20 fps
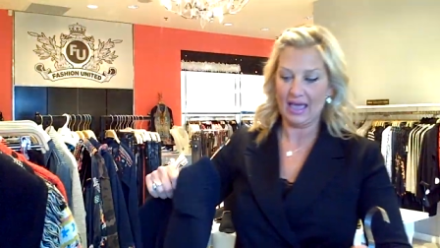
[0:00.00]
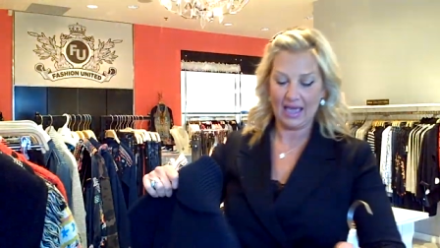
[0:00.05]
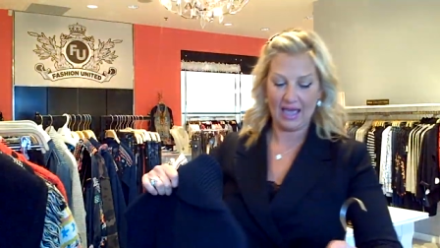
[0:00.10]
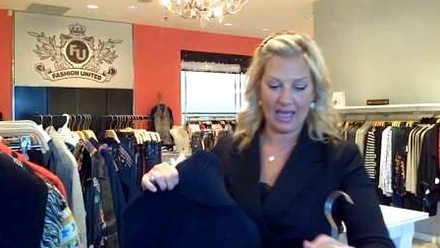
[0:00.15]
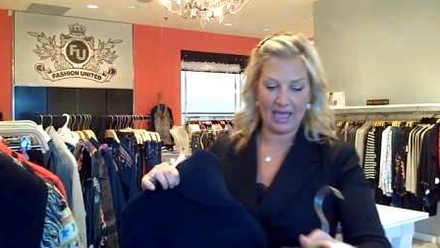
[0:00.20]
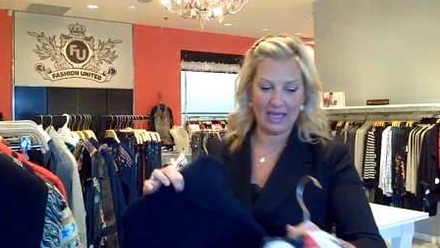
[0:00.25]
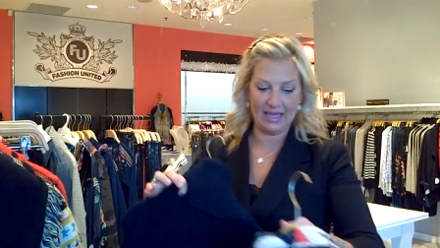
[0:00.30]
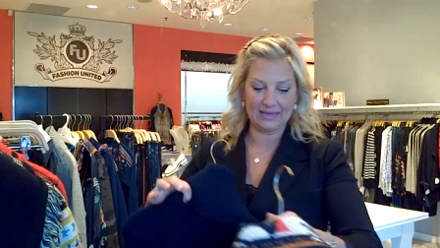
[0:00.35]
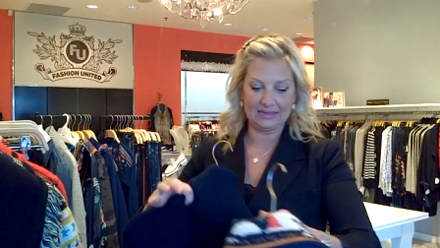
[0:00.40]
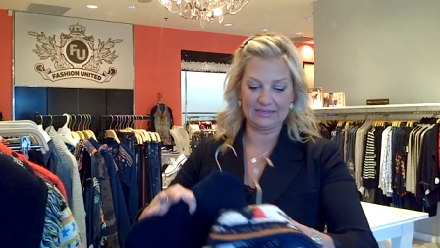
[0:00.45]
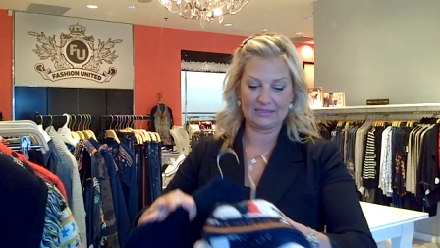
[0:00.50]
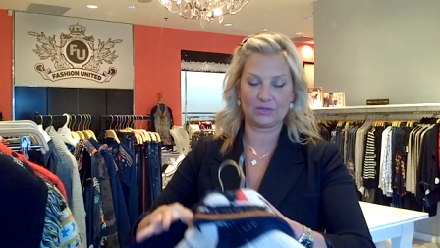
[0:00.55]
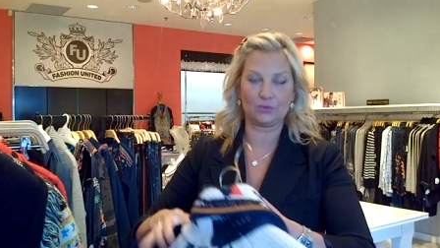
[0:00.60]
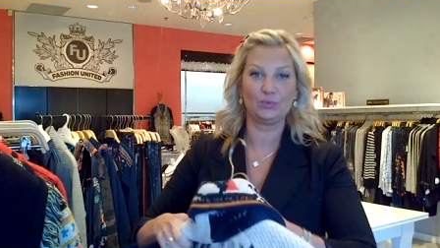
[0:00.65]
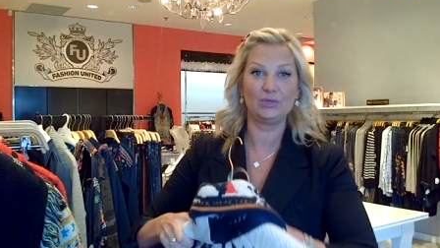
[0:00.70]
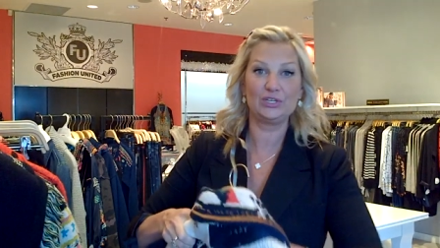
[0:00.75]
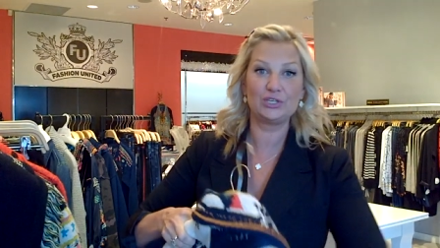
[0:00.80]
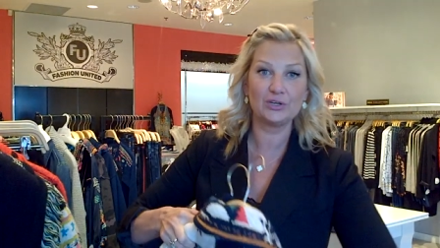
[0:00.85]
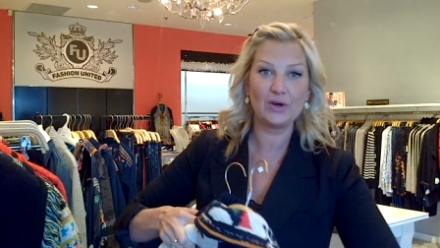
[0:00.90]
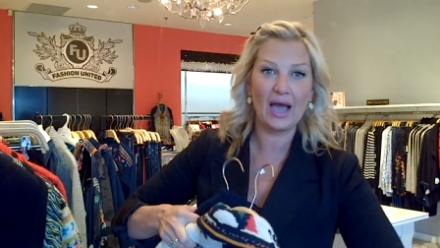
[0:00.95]
And
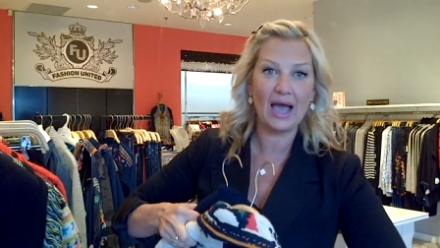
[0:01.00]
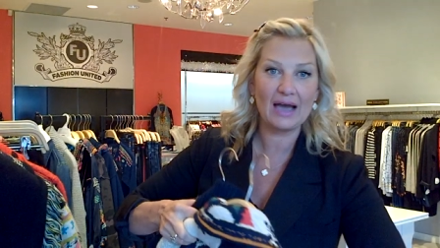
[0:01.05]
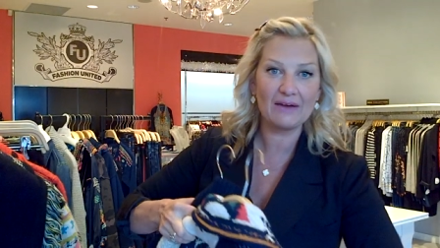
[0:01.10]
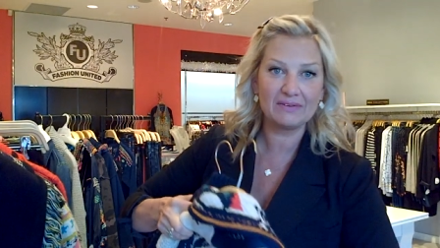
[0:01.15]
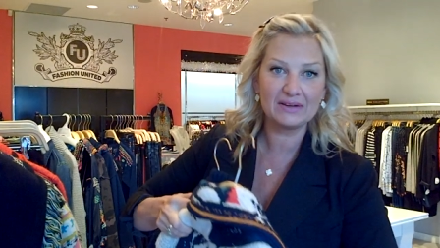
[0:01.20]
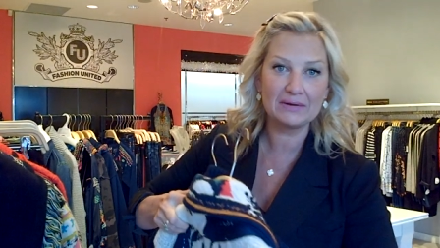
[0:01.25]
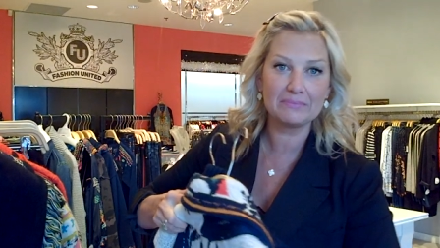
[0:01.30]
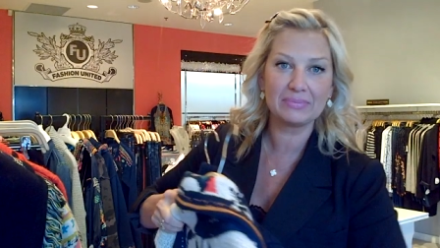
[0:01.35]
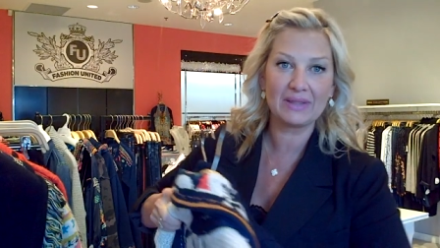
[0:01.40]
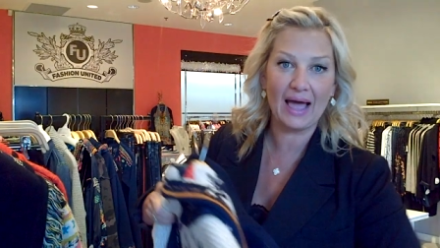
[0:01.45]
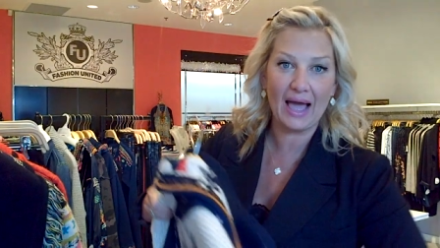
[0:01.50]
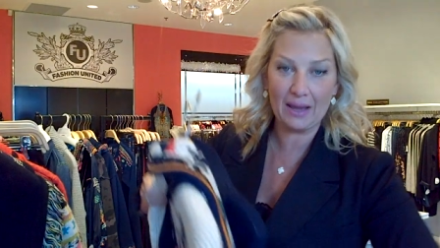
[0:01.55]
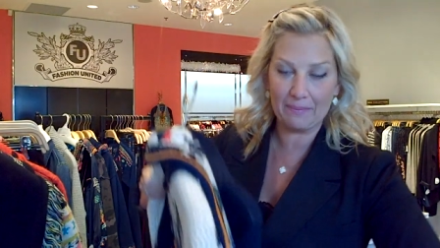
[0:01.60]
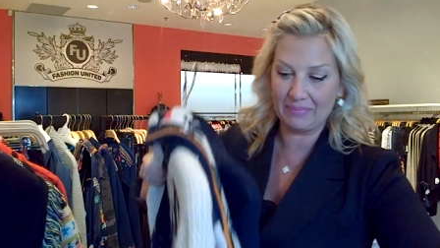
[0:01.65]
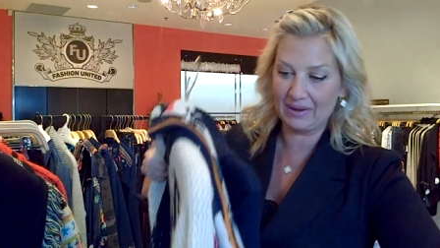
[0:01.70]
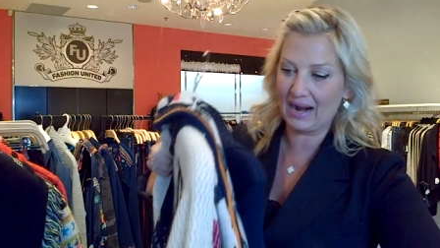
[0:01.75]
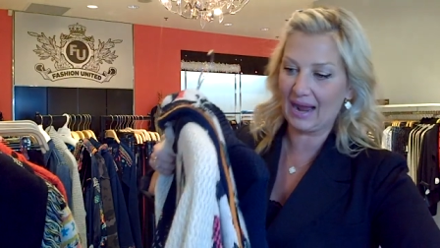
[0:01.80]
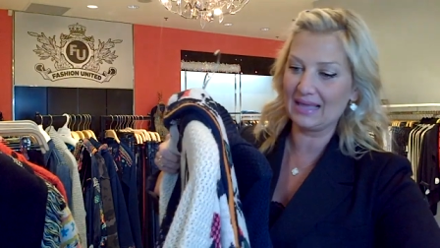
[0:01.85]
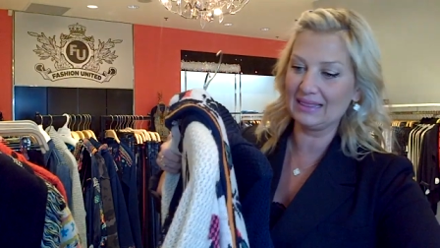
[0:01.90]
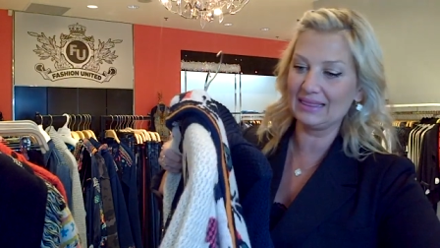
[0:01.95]
we do have it in black,
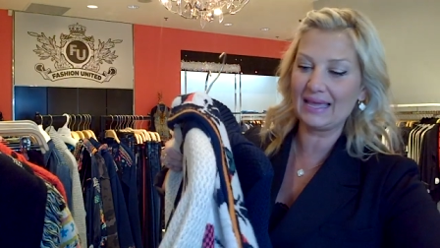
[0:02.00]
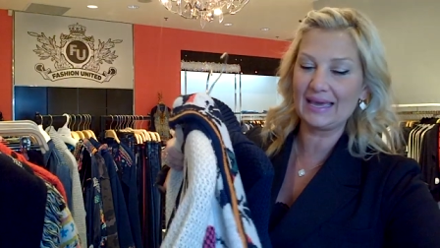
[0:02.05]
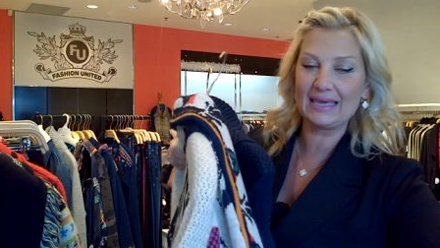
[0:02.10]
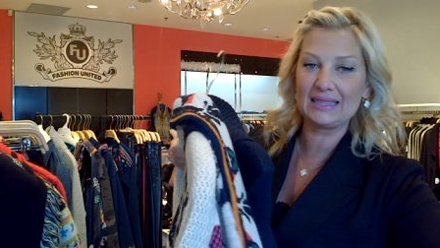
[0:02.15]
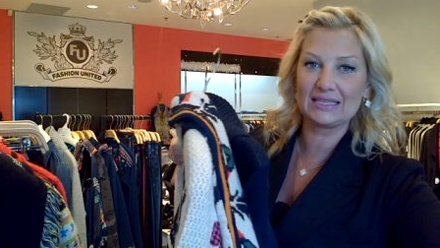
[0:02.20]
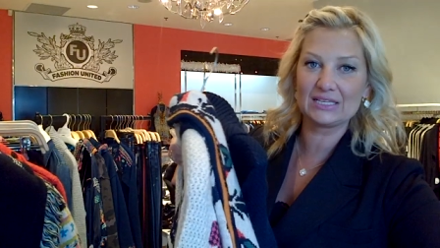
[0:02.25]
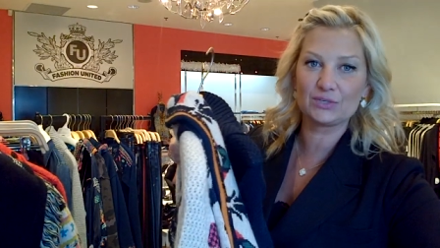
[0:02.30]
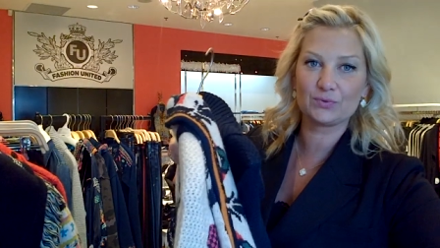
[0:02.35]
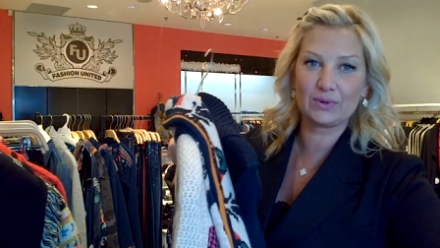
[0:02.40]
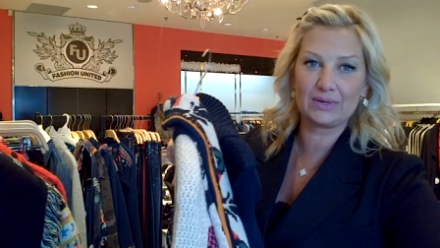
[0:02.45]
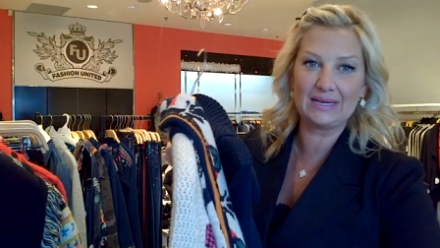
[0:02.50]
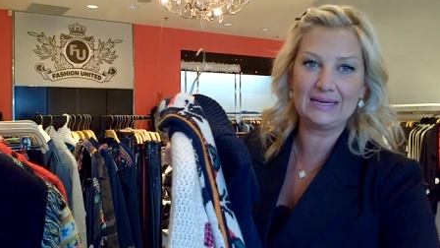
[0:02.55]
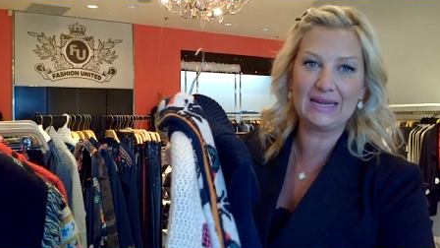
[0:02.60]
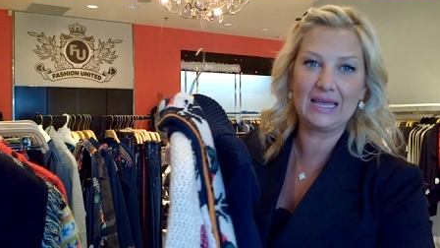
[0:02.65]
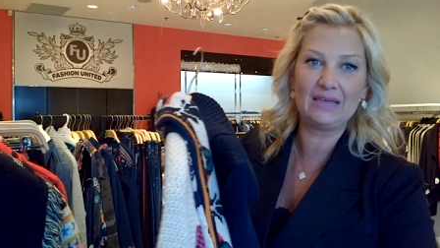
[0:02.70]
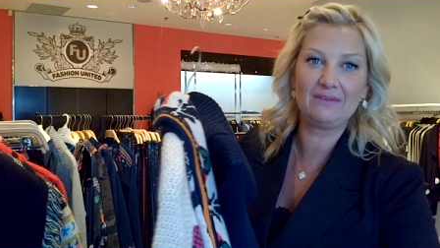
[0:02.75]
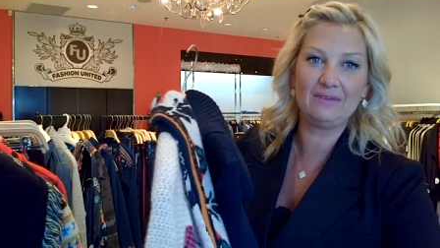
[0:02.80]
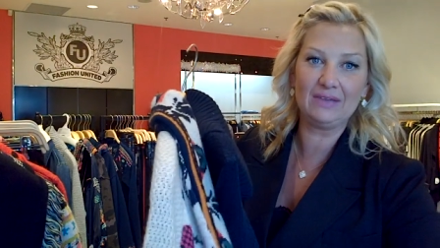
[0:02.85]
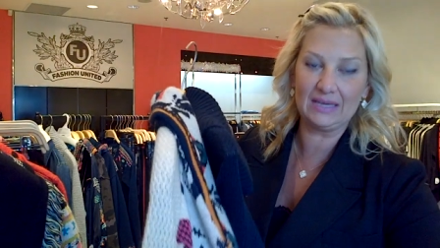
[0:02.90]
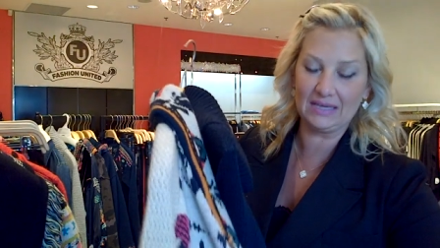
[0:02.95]
but I like this one in
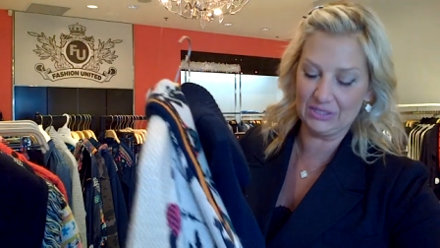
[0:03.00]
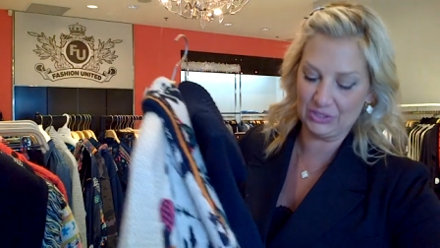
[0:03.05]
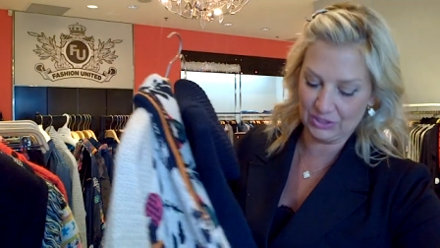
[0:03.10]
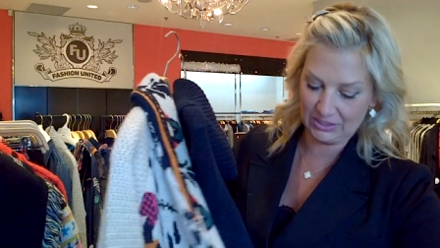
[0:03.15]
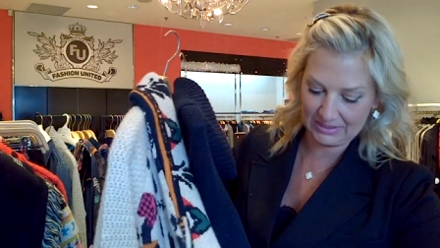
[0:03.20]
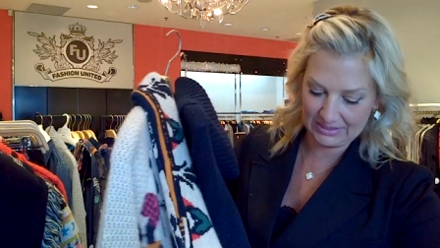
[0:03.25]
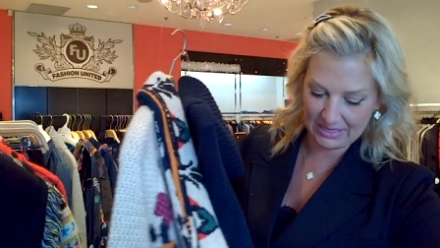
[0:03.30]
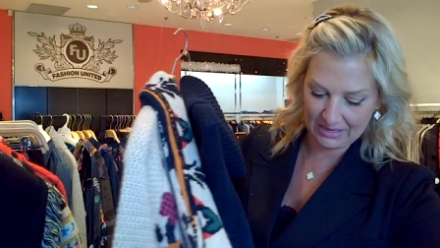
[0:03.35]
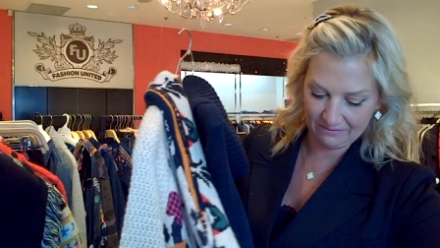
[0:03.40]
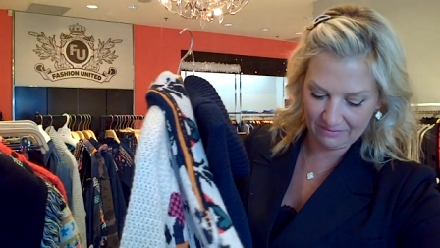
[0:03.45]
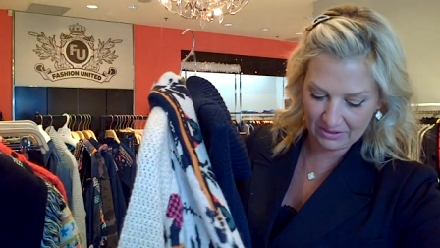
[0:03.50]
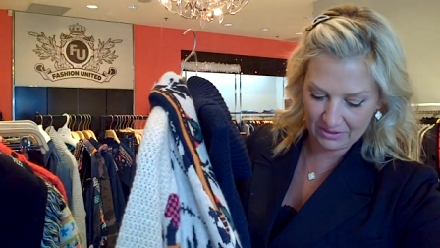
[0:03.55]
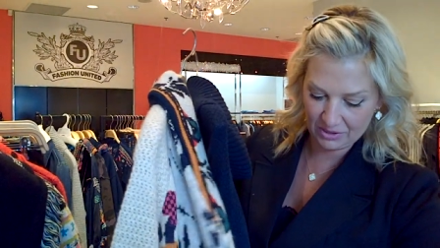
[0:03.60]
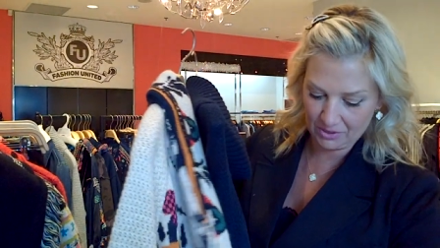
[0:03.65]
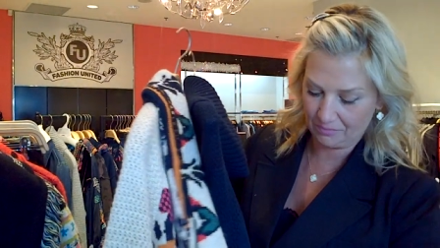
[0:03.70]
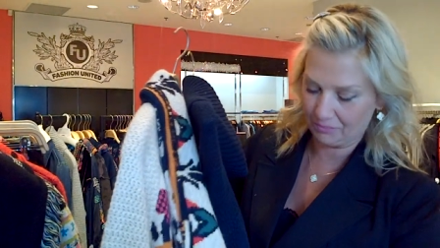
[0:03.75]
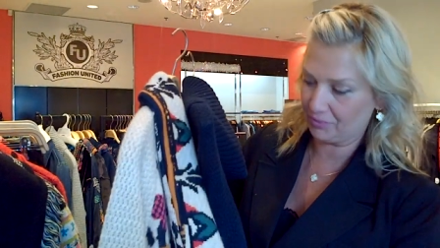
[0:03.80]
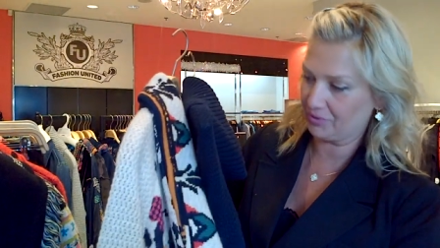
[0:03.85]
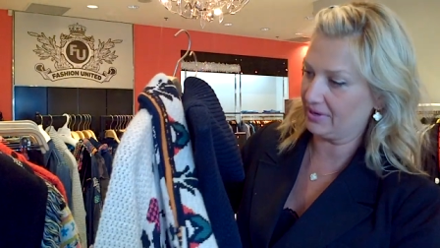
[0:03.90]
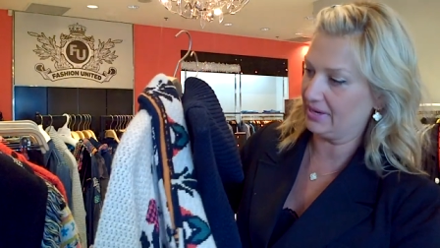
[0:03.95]
navy because there's navy in
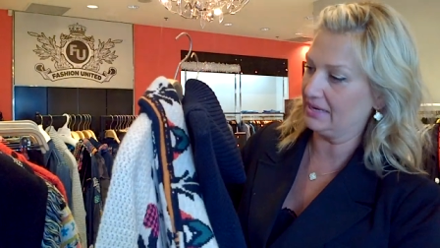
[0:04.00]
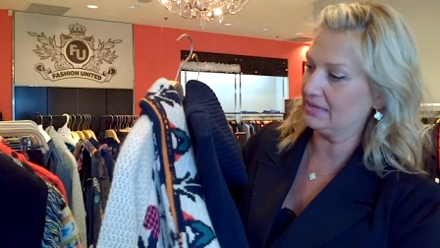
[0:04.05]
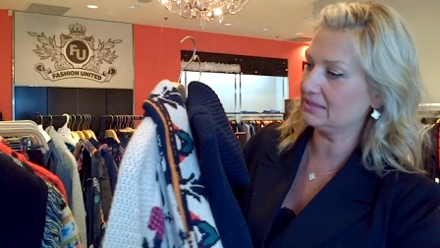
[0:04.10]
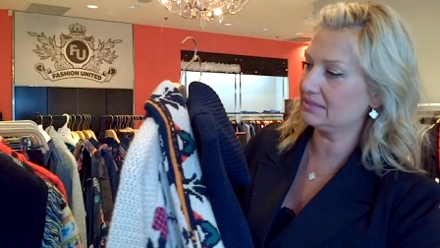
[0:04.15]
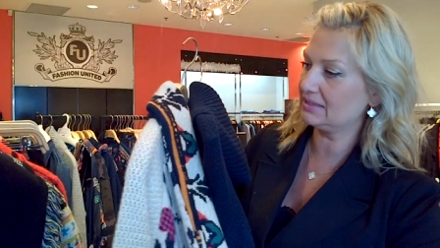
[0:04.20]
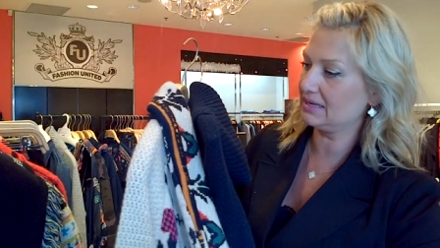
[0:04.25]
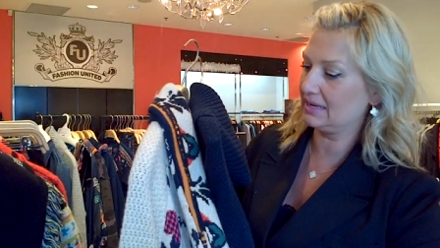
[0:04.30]
the print.